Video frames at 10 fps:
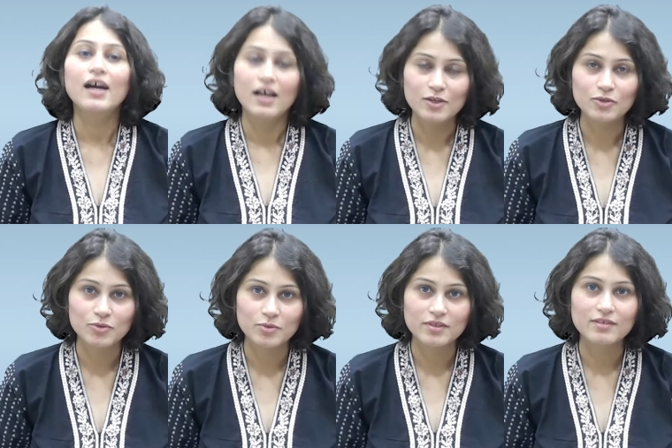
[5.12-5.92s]
Hello
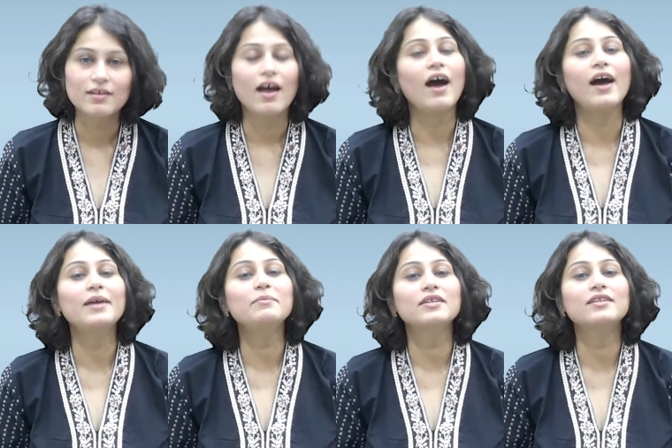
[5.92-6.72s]
students, I
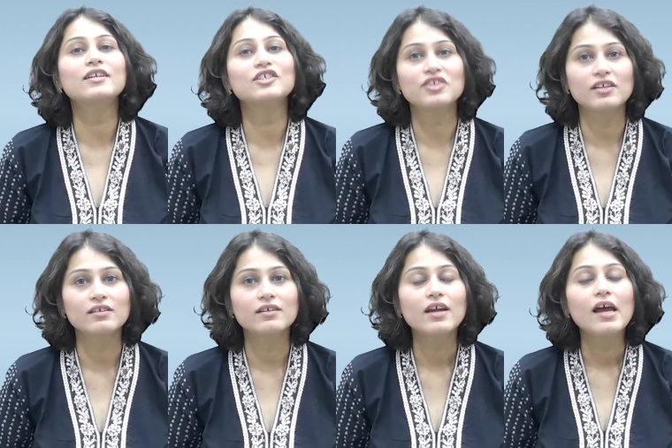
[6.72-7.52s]
am Nitika
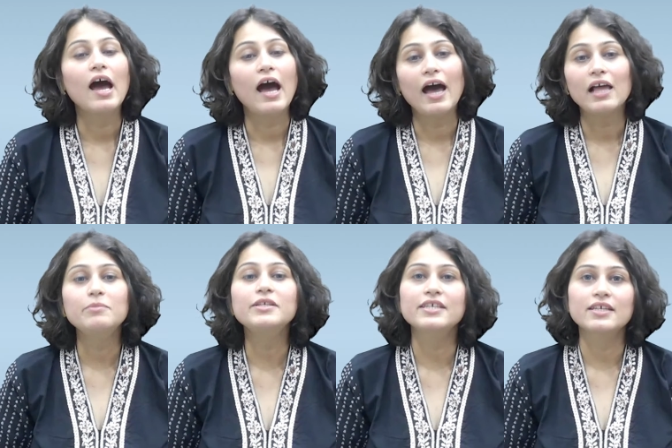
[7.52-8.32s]
Chillar. I'll
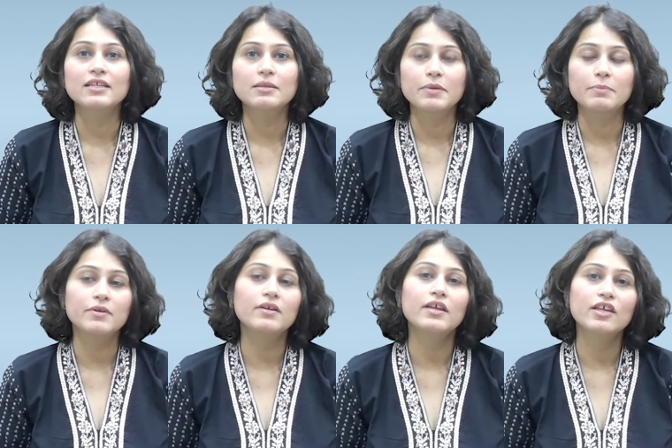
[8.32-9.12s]
be taking the
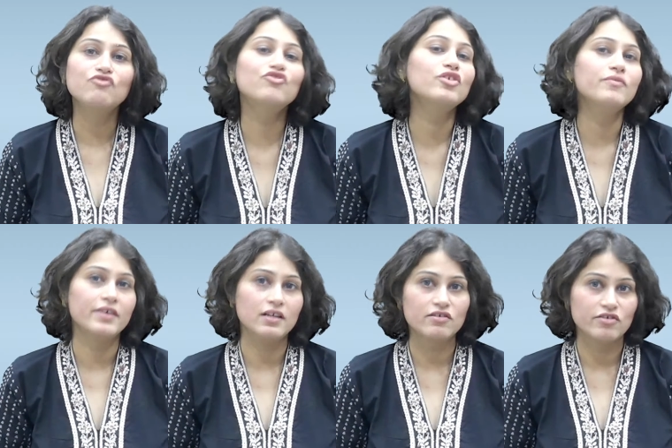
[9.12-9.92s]
paper History of
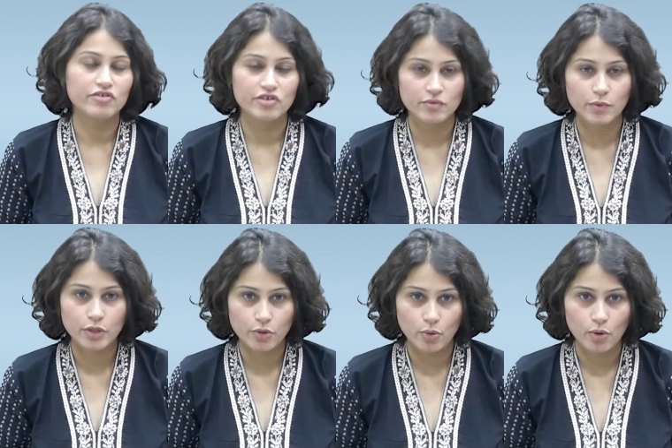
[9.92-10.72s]
English Literature
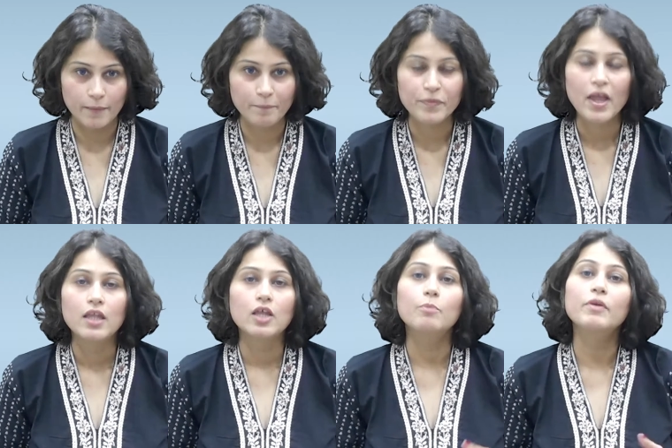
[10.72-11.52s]
with you.
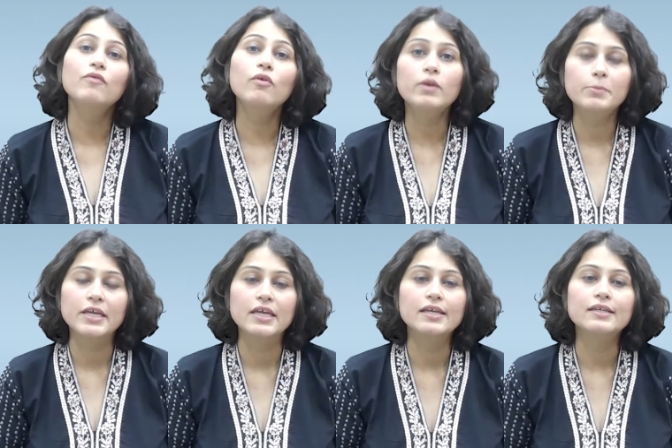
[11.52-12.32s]
Now before we
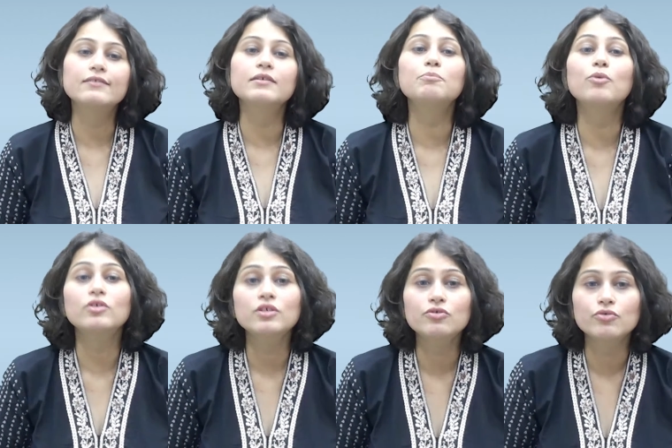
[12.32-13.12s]
begin, it is
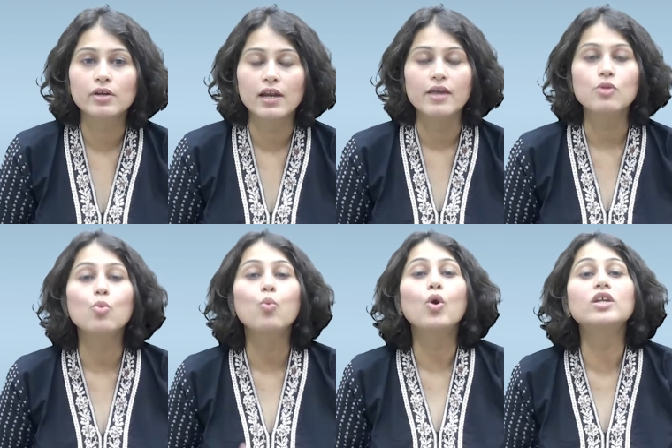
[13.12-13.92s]
important to realize
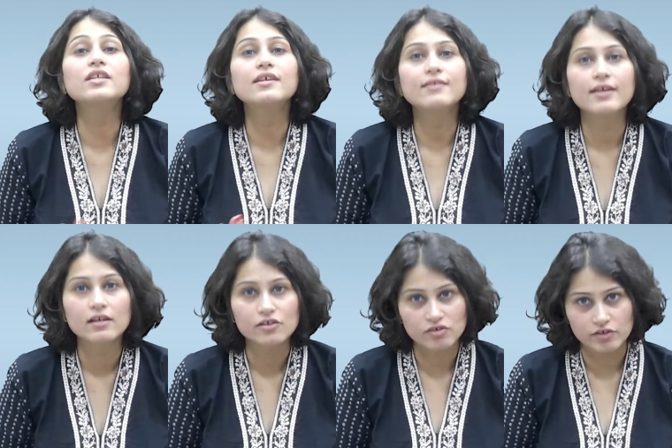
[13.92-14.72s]
what is
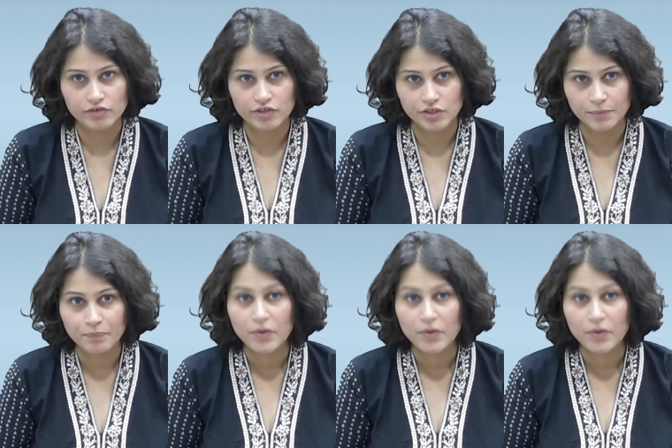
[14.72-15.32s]
English literature.